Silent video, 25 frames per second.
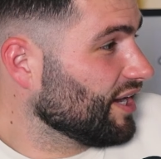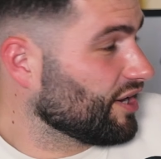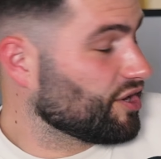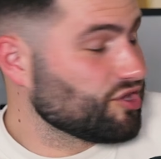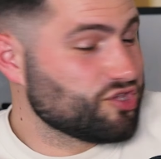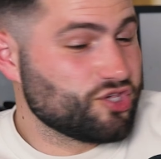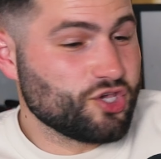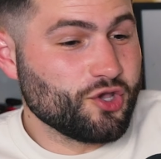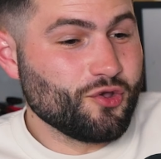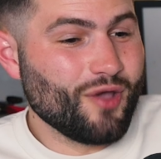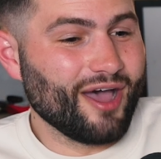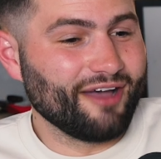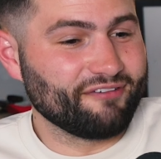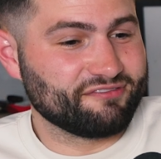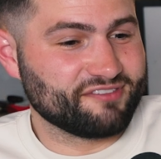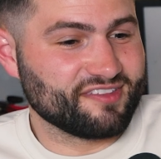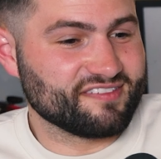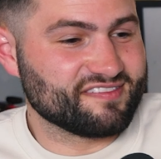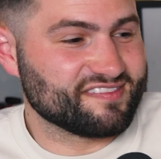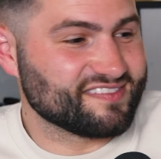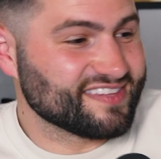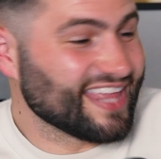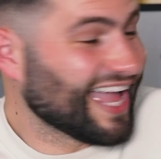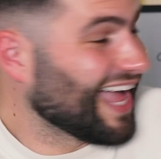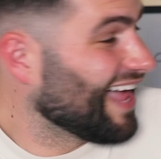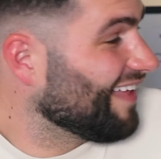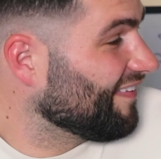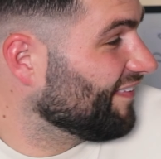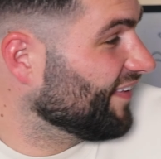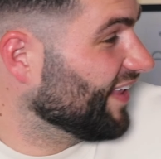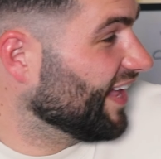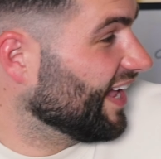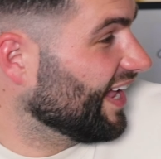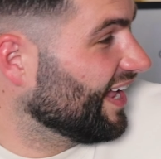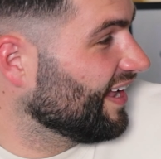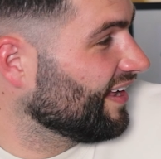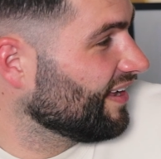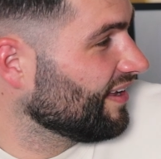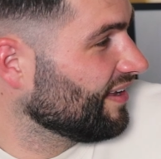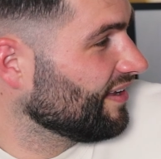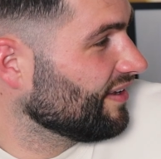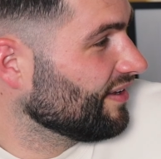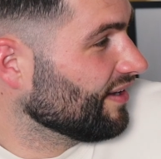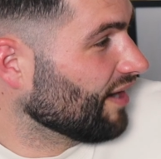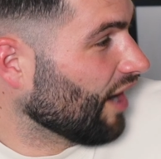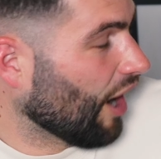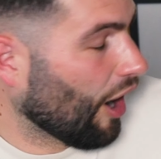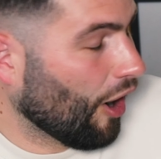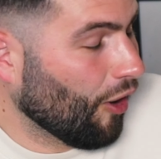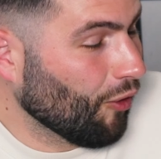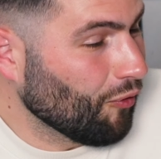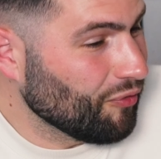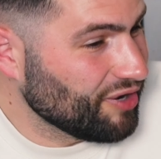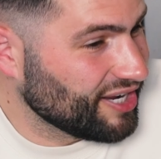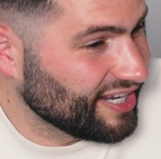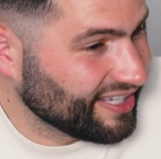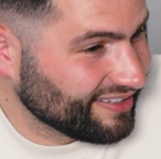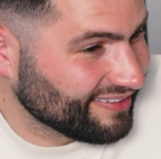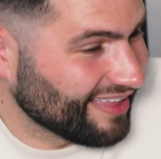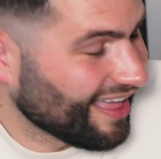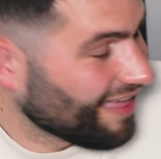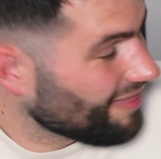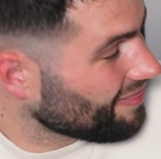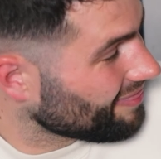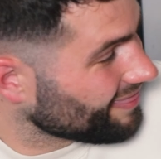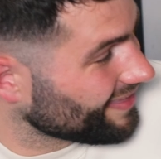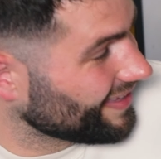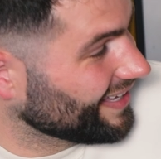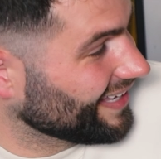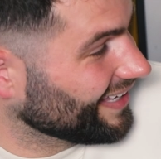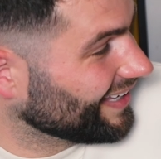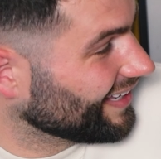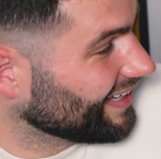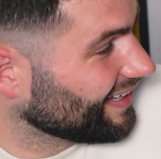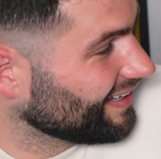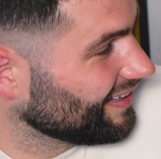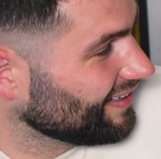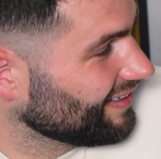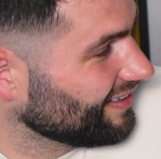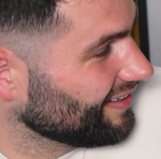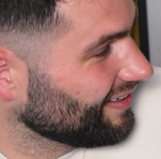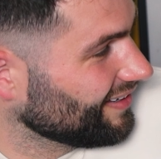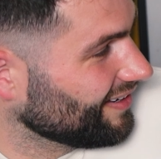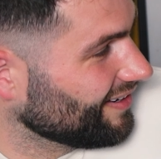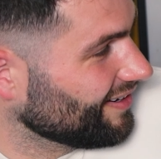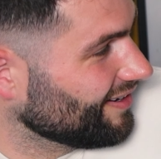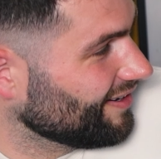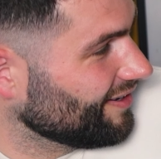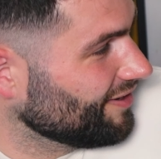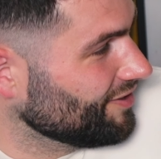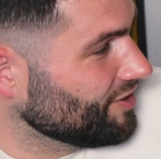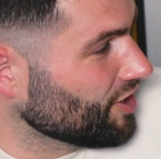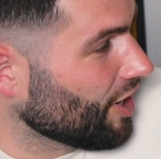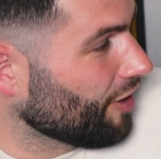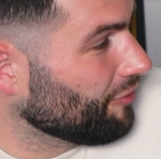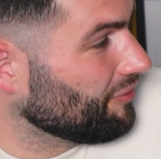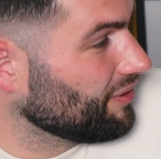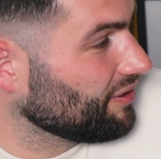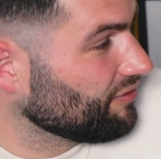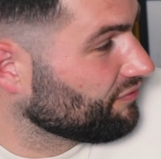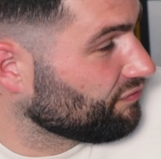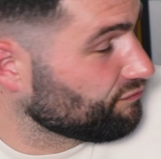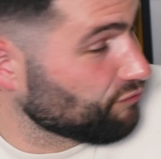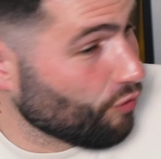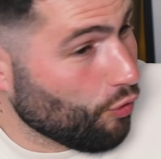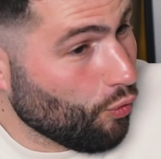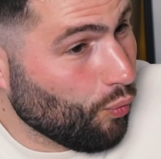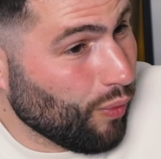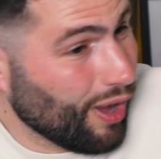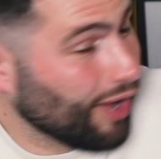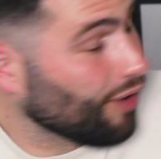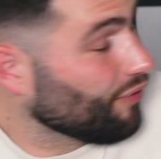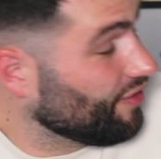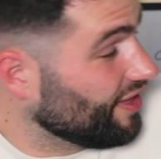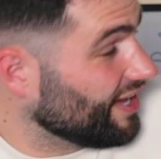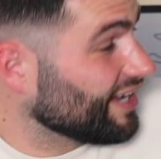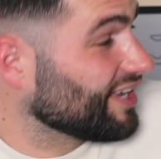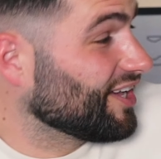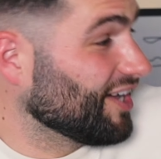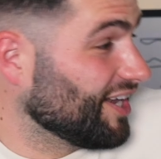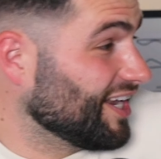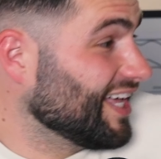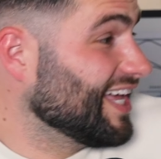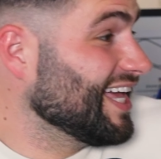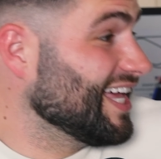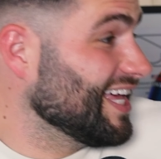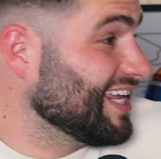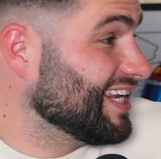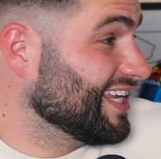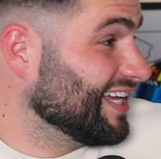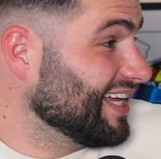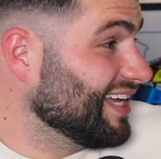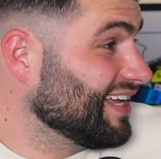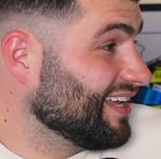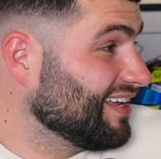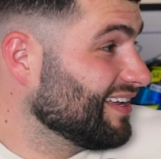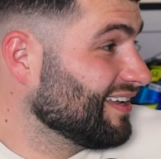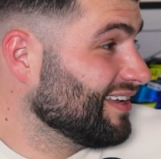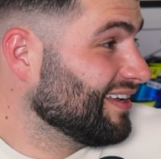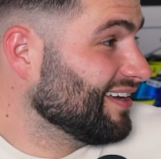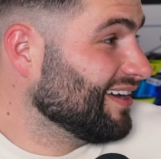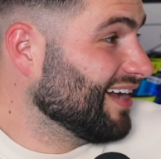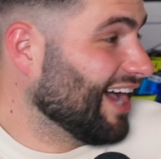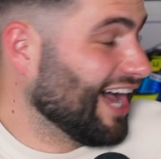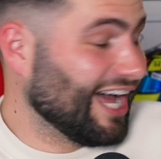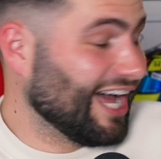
Yeah, because you have to stand there holding that thing, knowing full well they're going to hit it. Yeah.